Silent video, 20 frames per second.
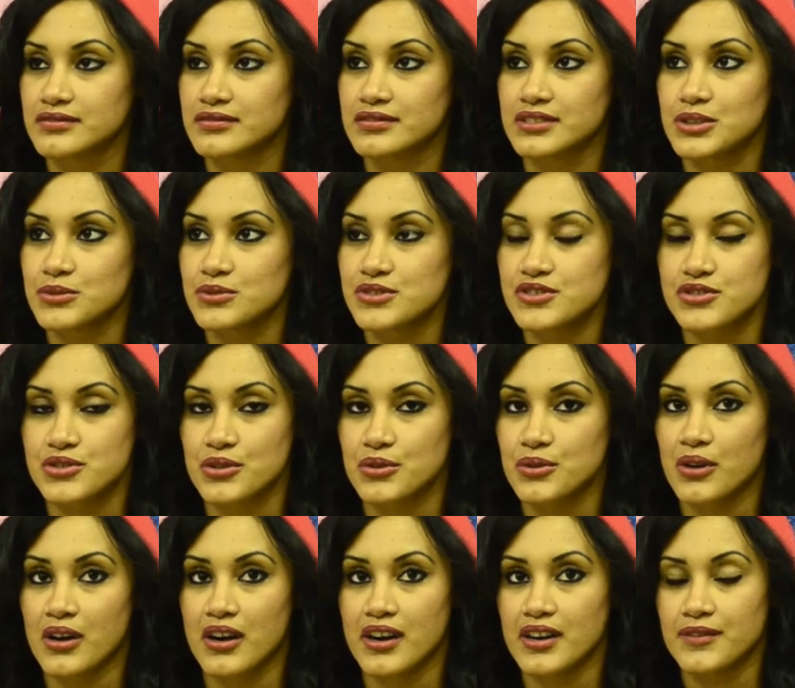it was so
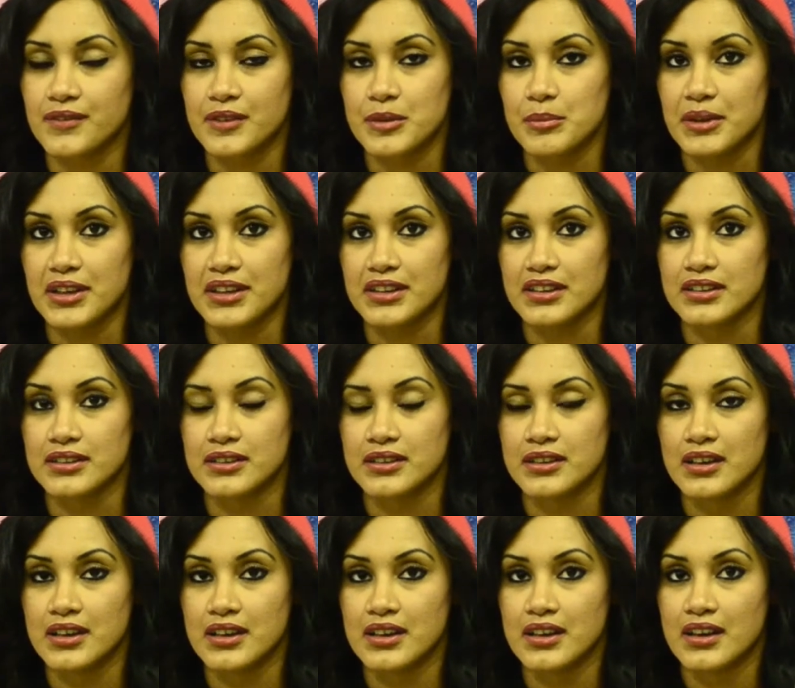hard for me, and
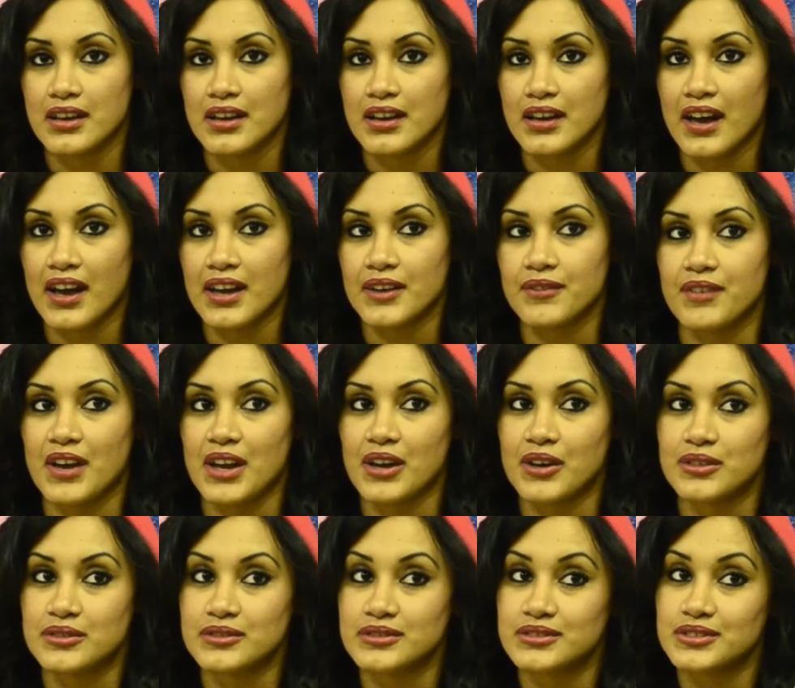I
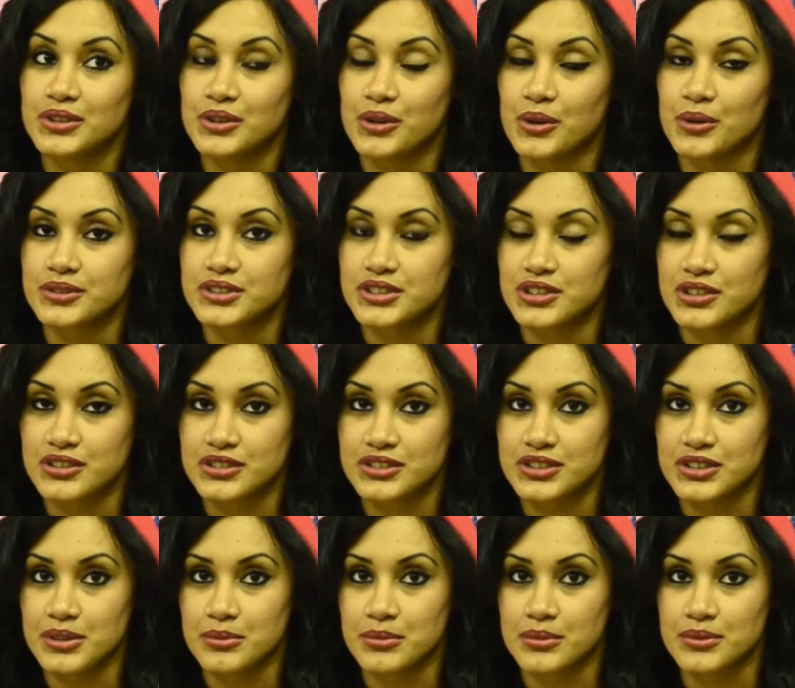found, you know,
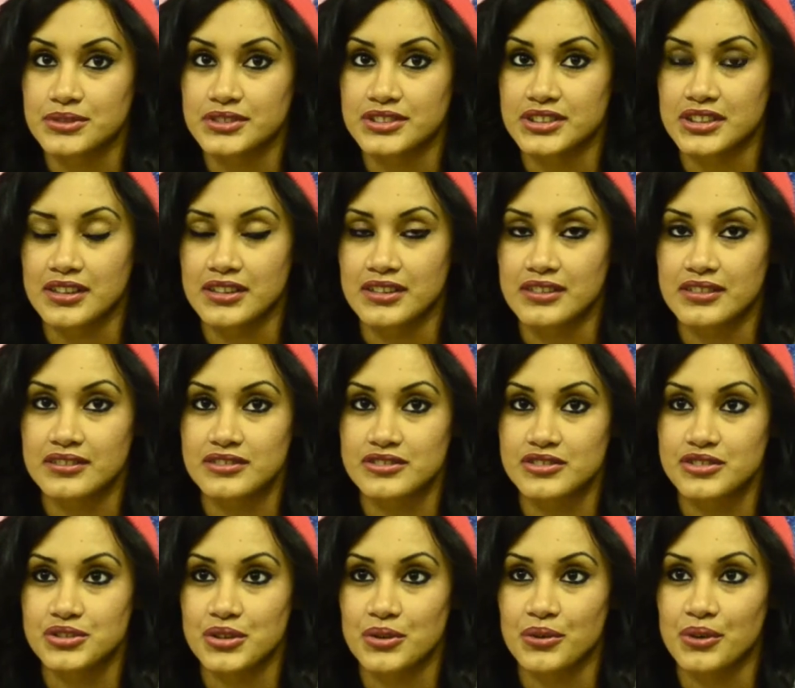turntables, and
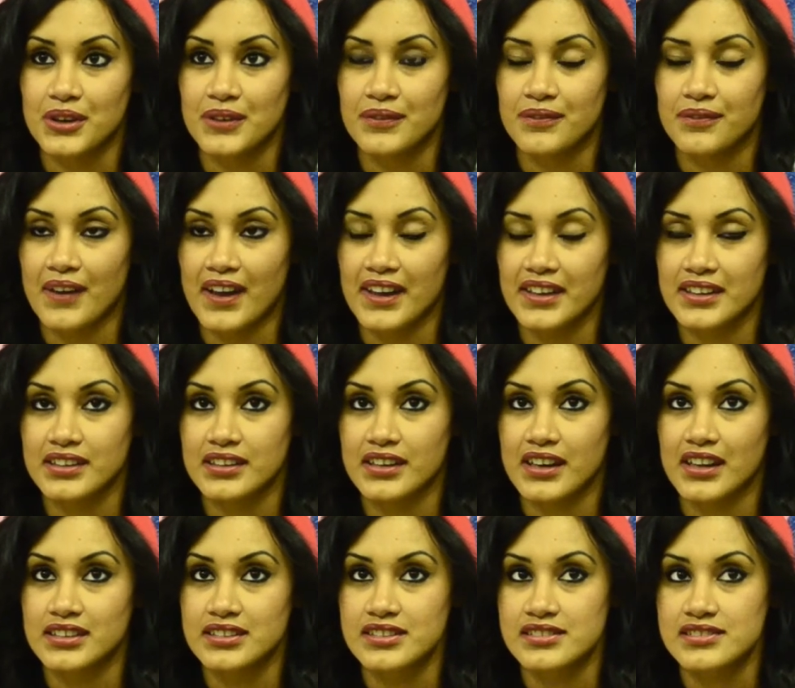so if I can
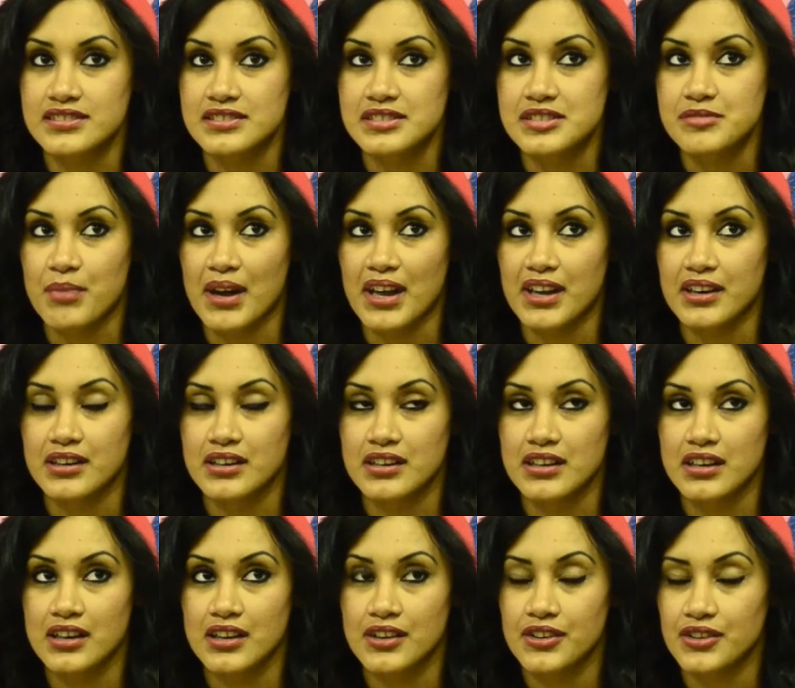at least inspire
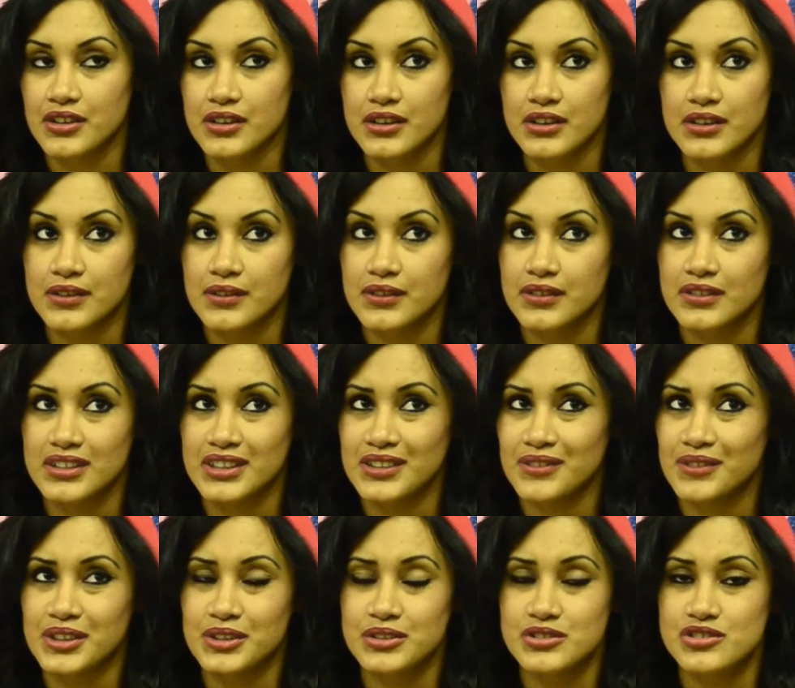other,
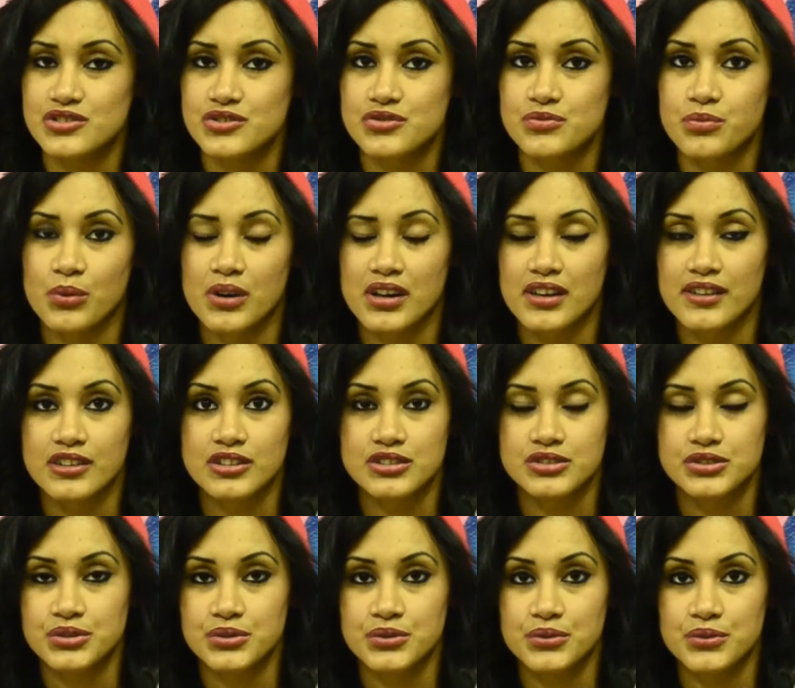even just one or
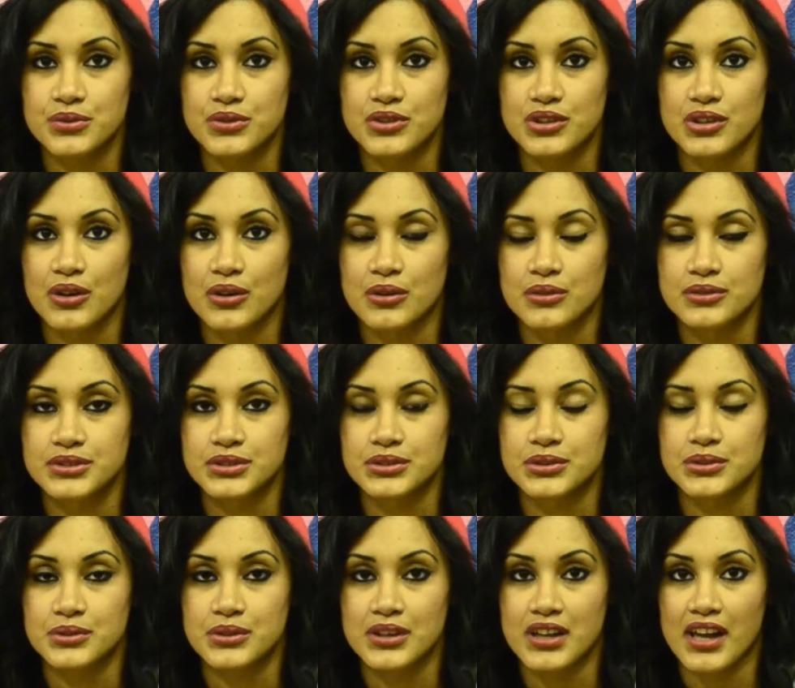two, you know,
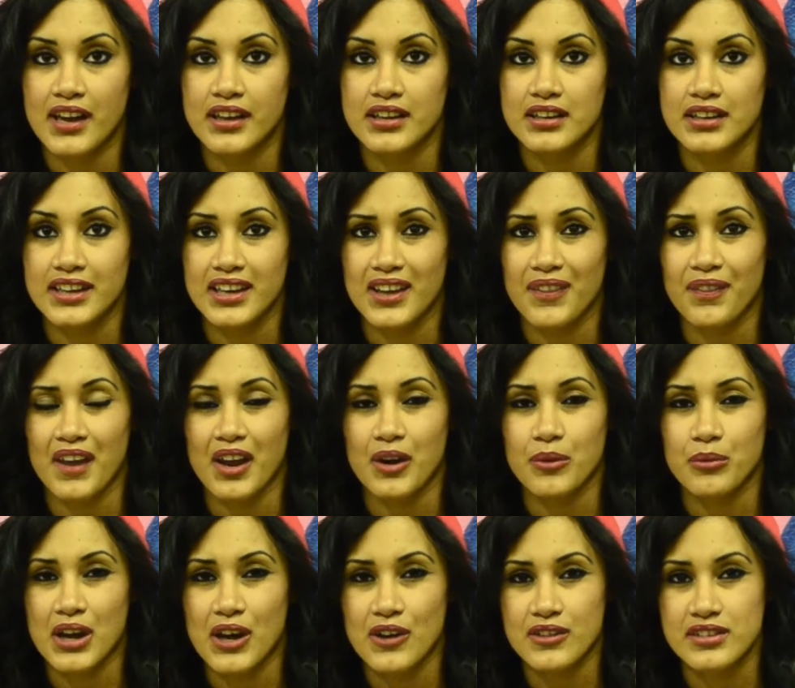to kind of get that
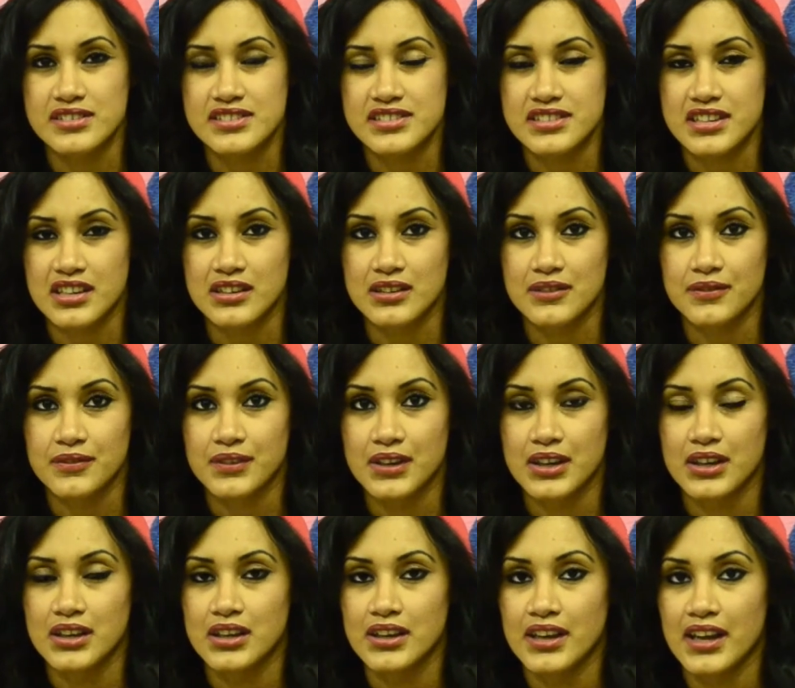route instead of
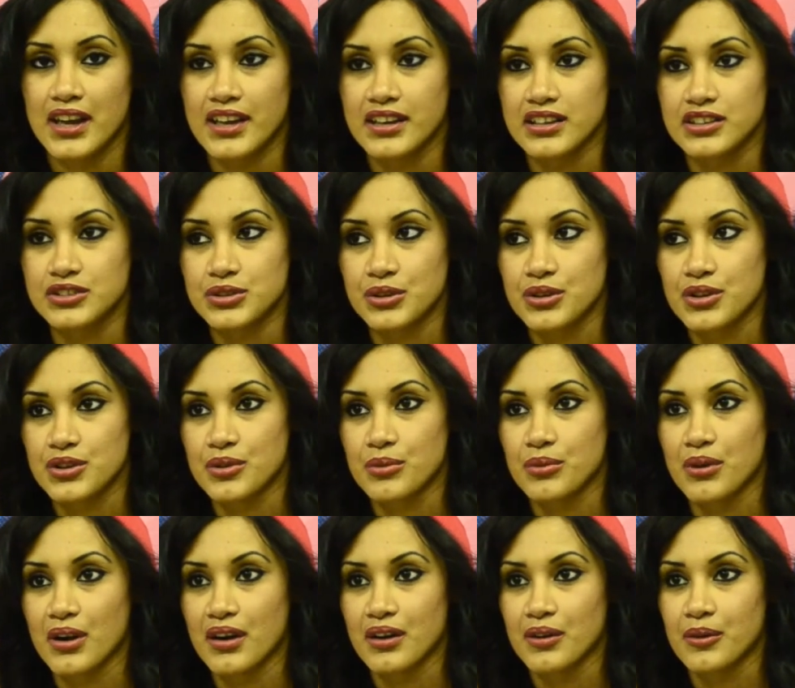heading toward the
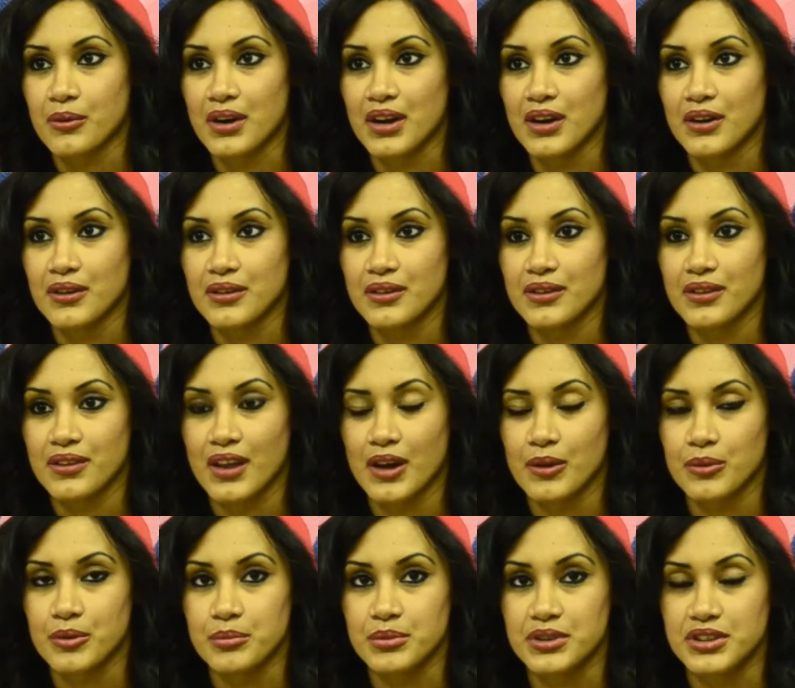wrong route, that
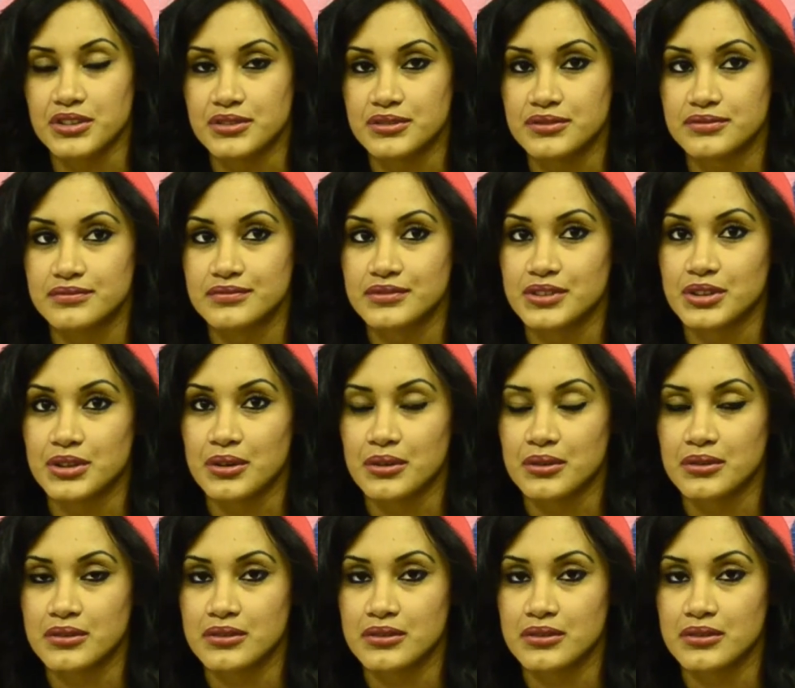would be, you know,